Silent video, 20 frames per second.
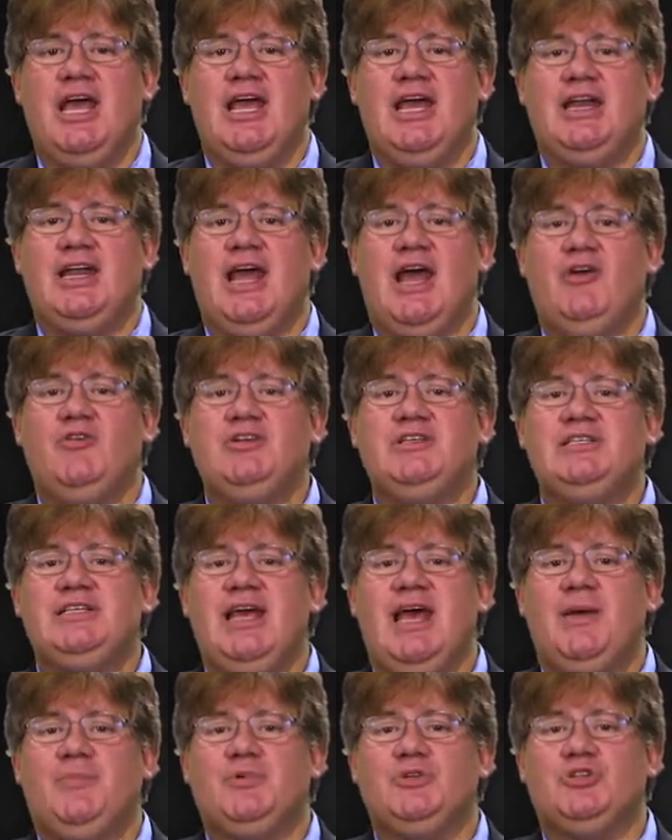inherent
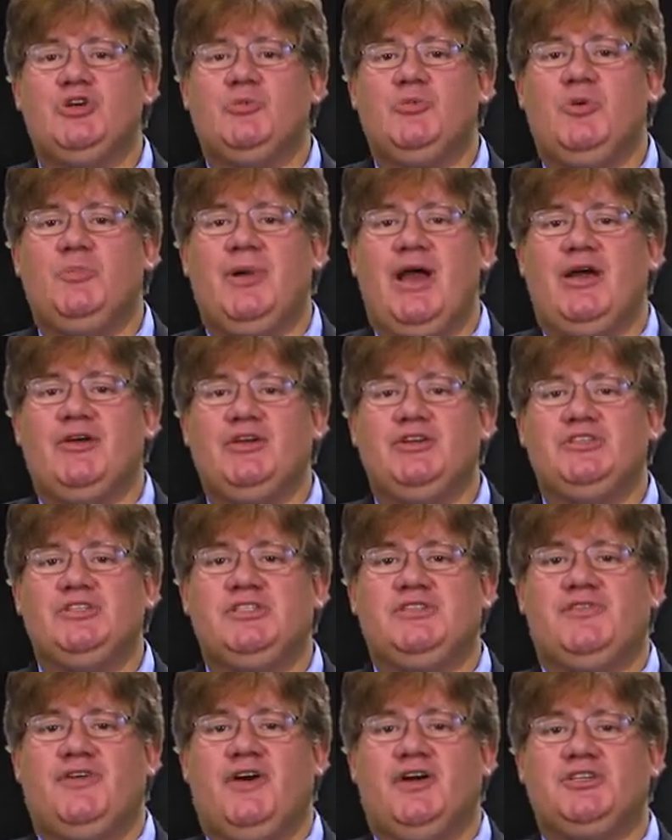epidermal barrier
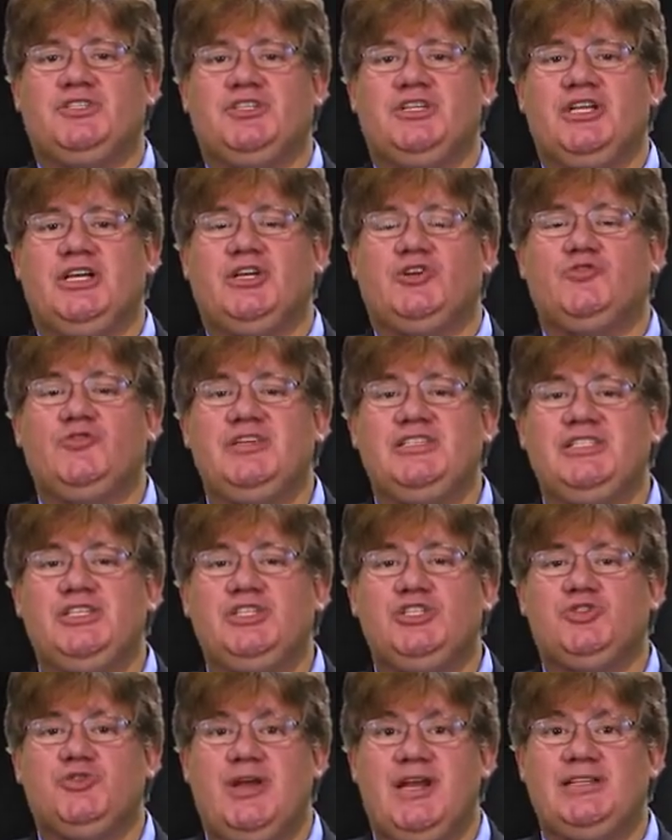dysfunction
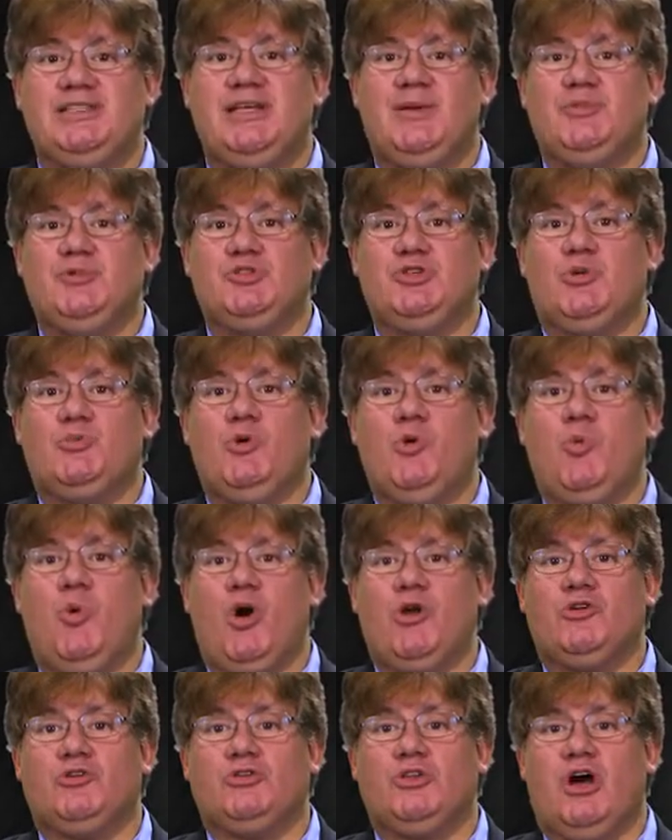increases transepidermal
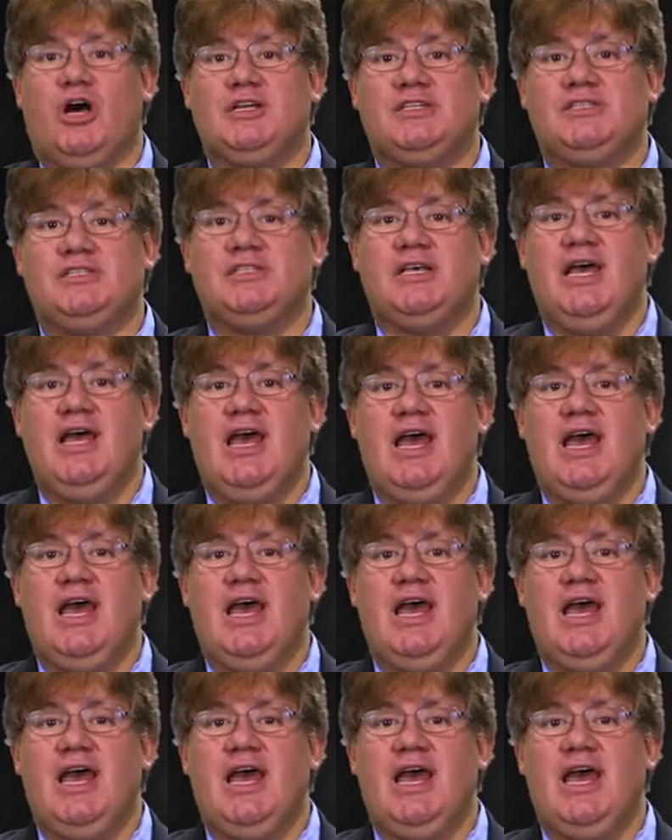water loss